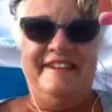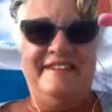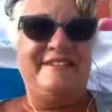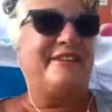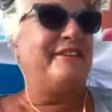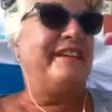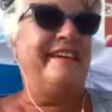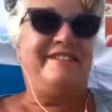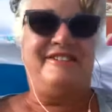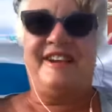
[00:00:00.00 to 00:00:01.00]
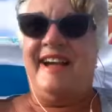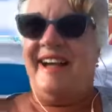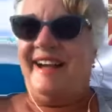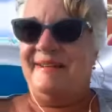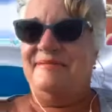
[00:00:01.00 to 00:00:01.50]
Just go get a
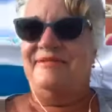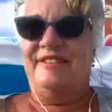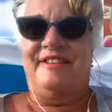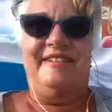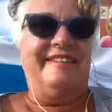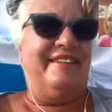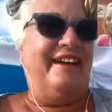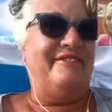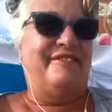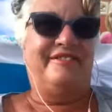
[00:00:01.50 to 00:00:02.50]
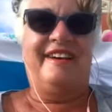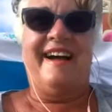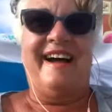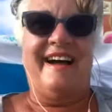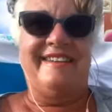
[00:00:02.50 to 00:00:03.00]
job, for the love of
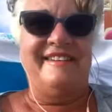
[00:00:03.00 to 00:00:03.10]
God,